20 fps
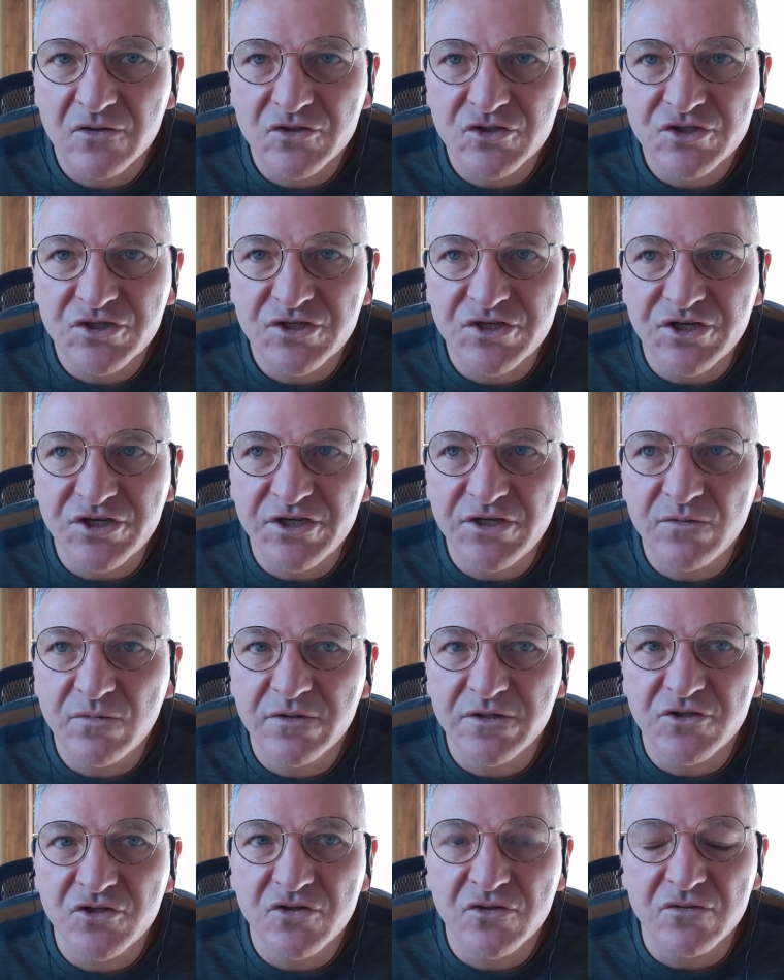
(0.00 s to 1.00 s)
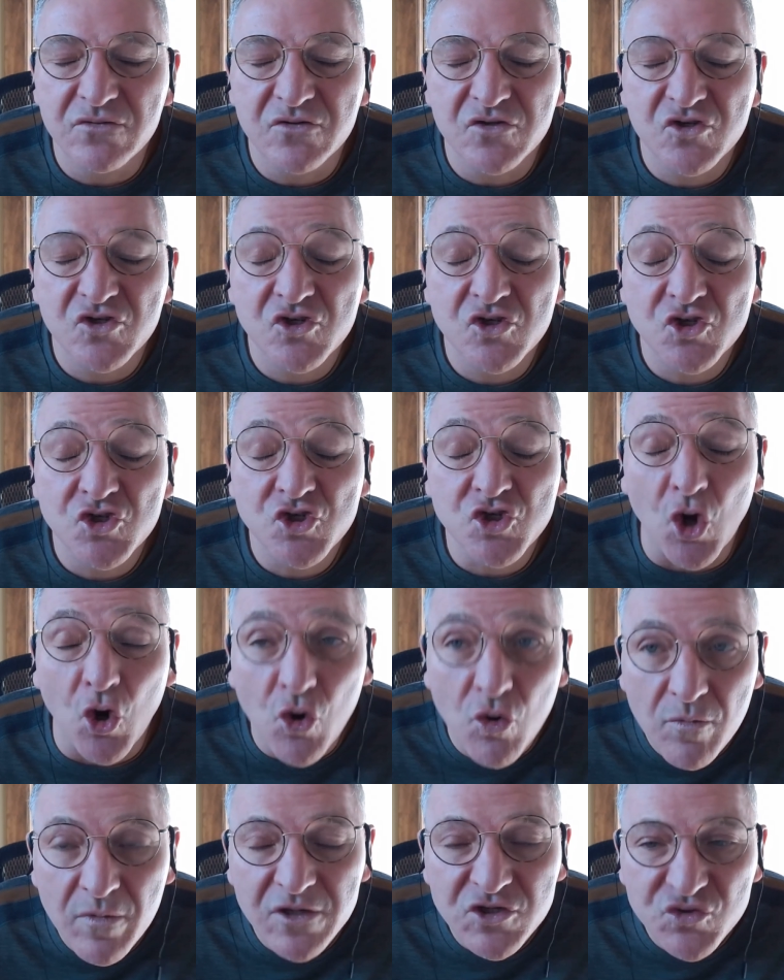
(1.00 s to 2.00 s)
she would do
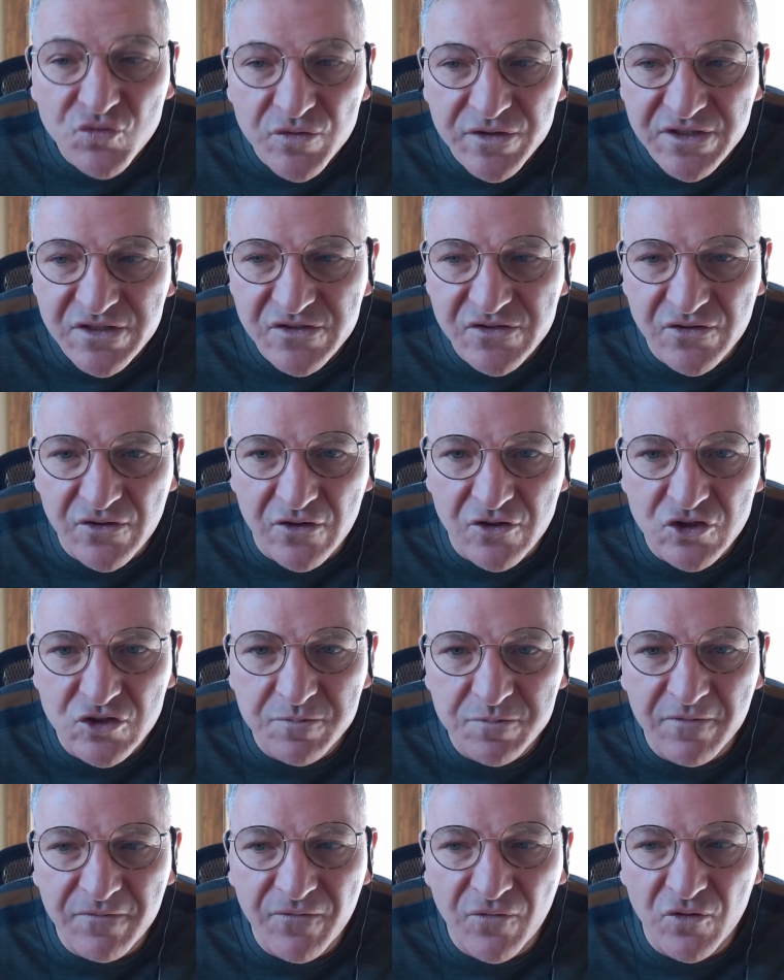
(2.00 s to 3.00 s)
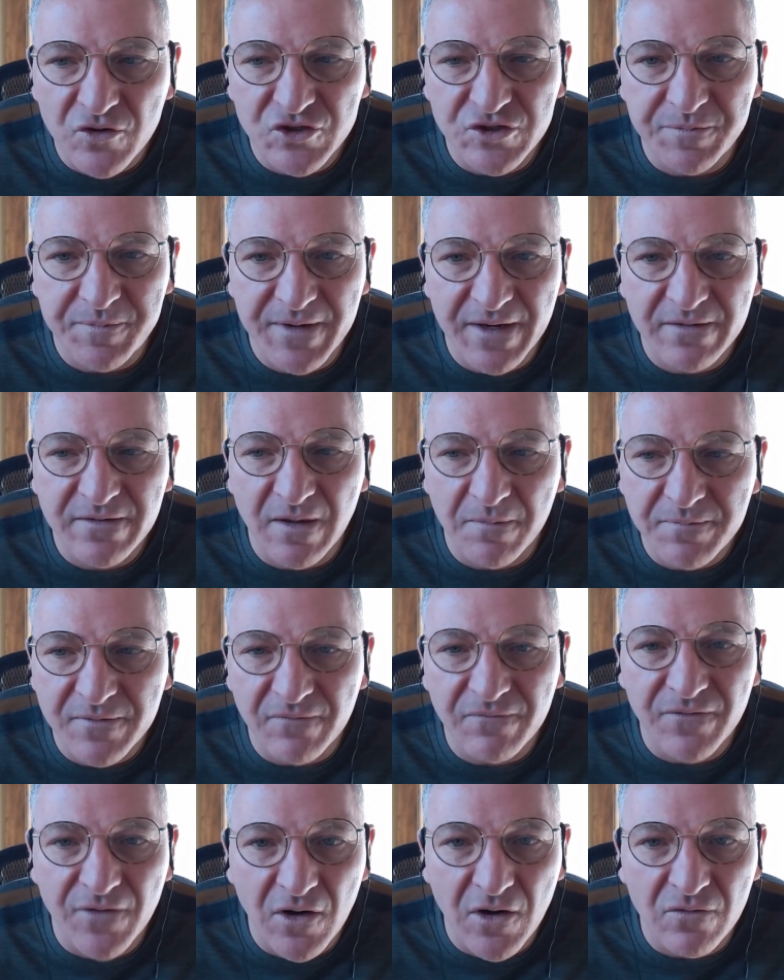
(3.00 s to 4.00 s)
so much research before she picked up
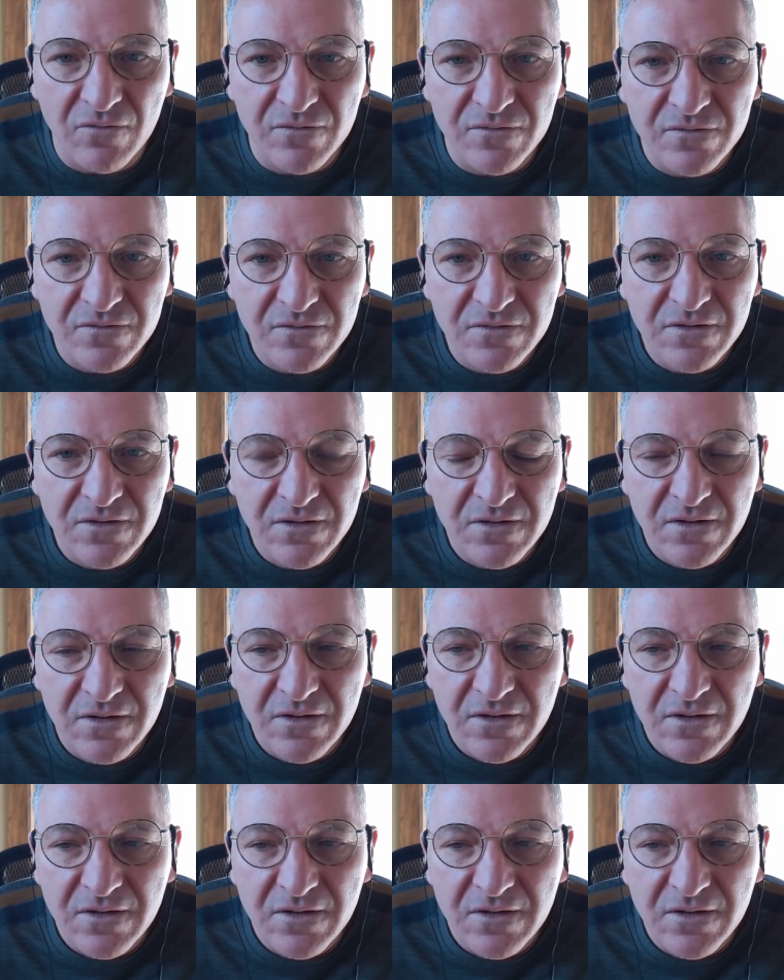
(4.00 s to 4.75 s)
the phone. Mm-hmm.